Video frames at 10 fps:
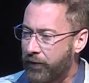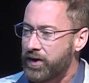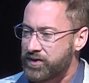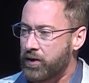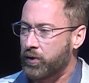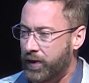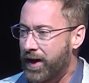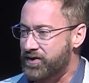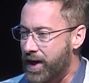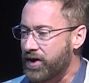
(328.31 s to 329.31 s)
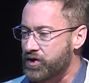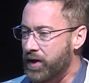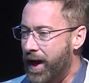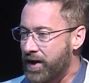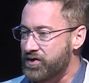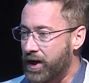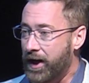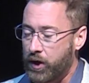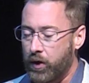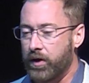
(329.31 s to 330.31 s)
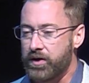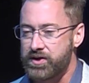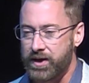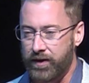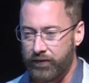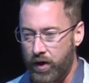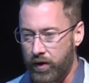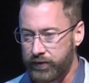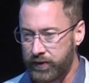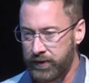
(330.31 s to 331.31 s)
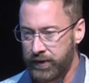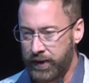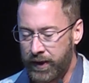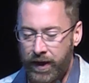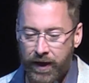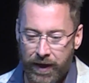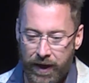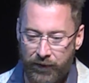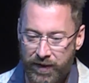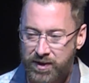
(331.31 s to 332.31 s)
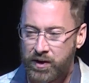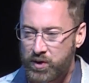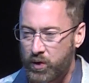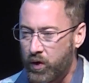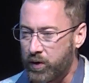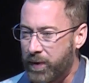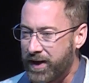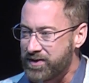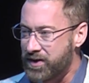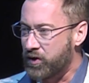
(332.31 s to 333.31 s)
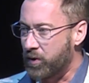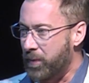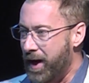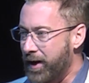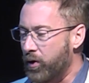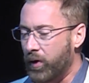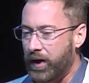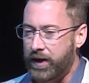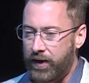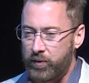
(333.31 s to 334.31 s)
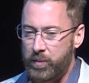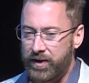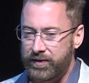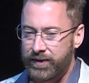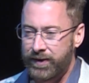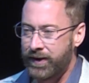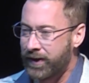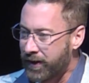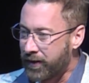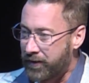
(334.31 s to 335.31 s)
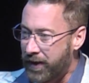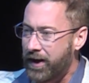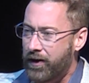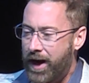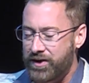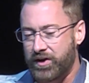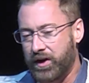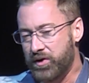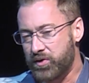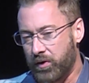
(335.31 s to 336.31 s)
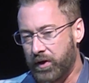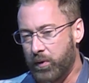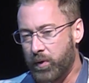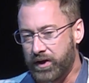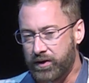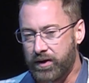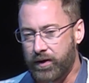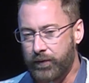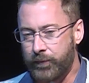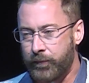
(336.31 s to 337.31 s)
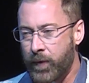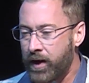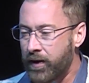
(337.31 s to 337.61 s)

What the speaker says: Every single transaction has a currency involved. If it's controlled by a central bank or a government, they are actually controlling what you do.